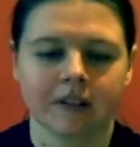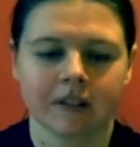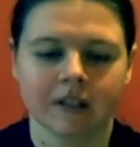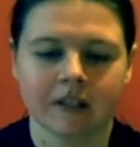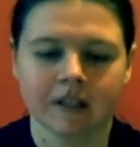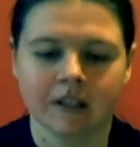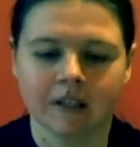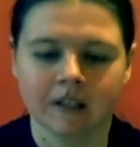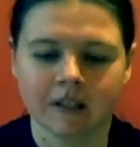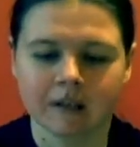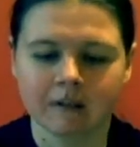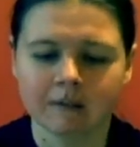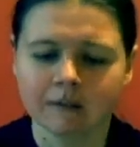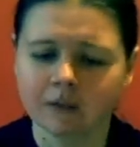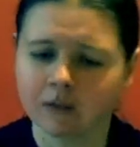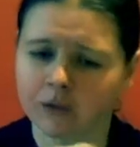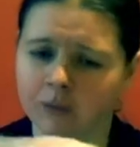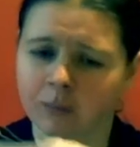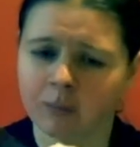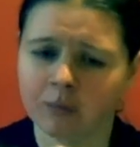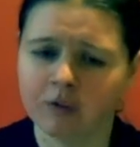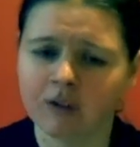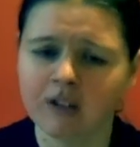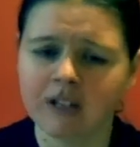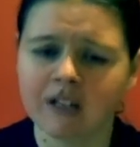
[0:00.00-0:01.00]
Now it looks
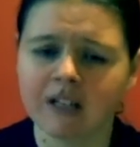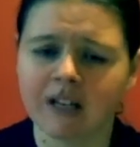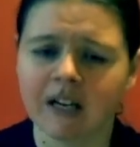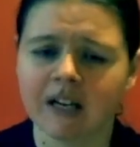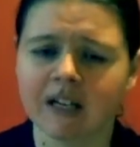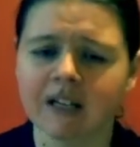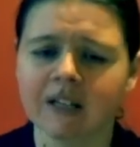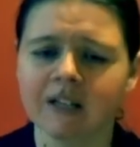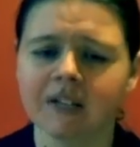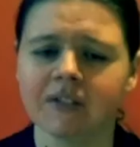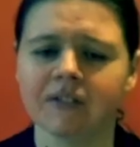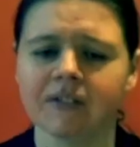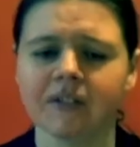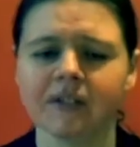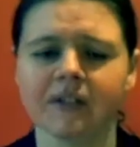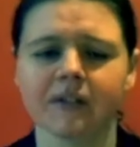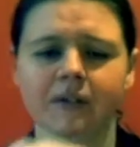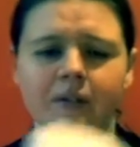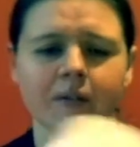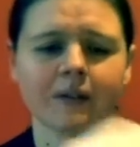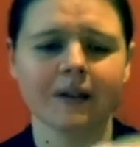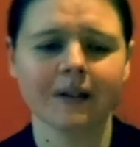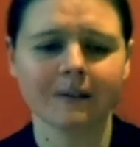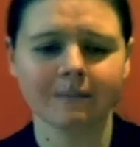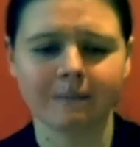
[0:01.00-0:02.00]
pretty nice. It's
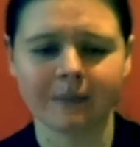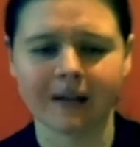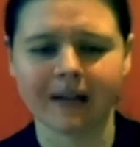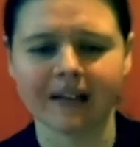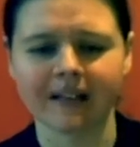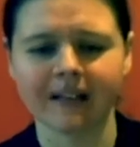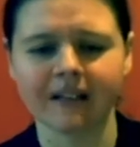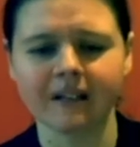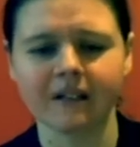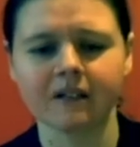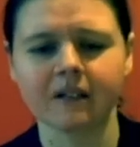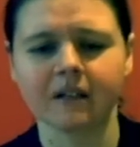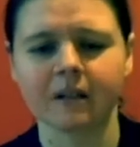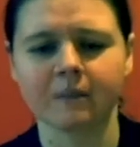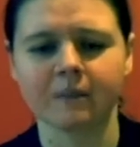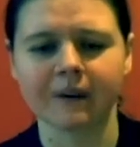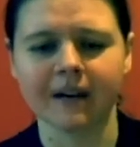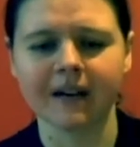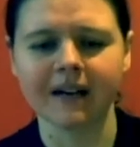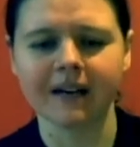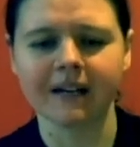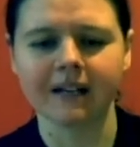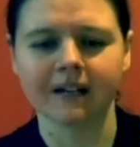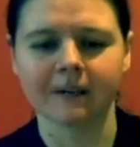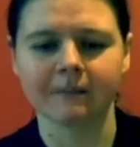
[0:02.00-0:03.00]
quite baggy on the
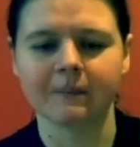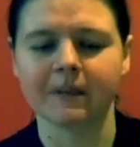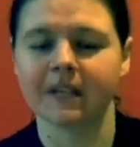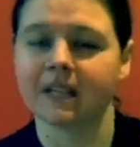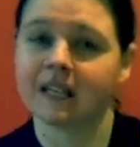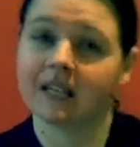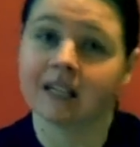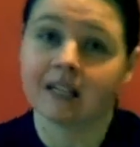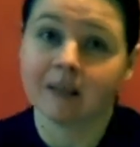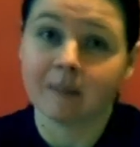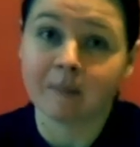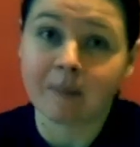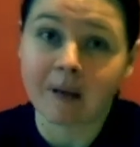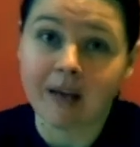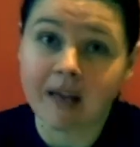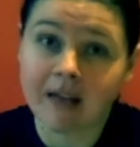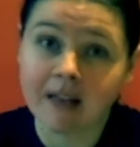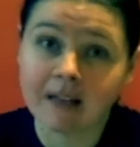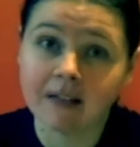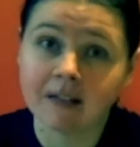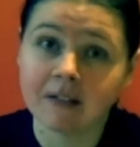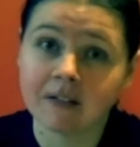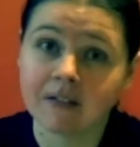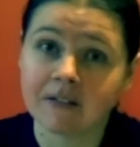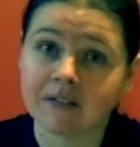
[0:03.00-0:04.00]
back. I mean, it
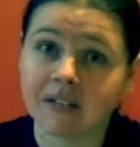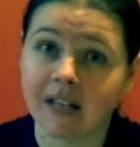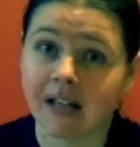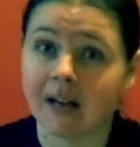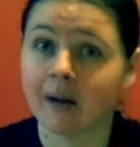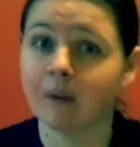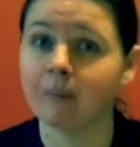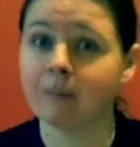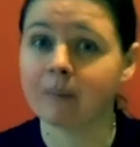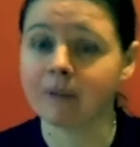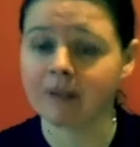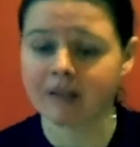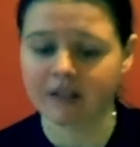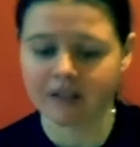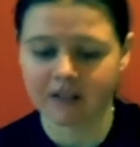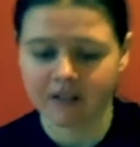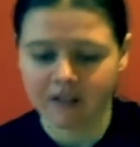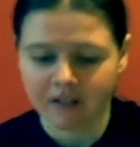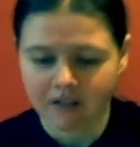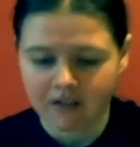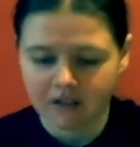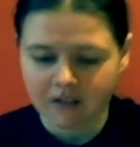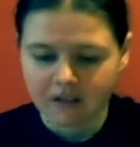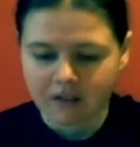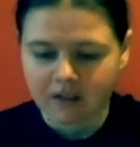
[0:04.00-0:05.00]
depends how big
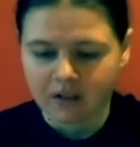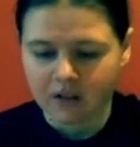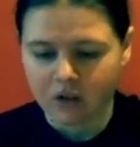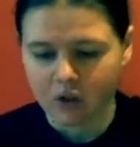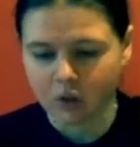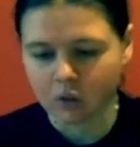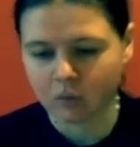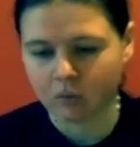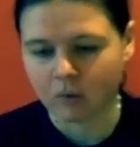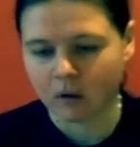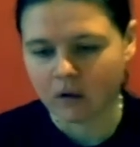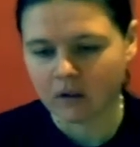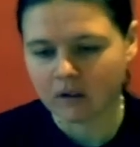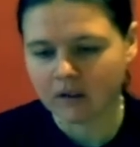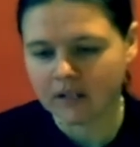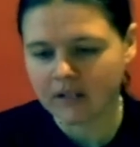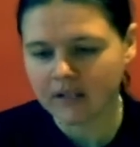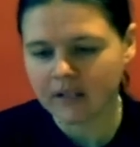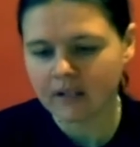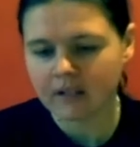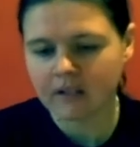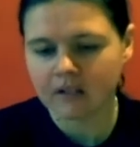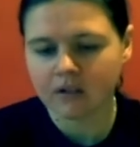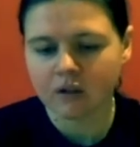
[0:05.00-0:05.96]
you want it.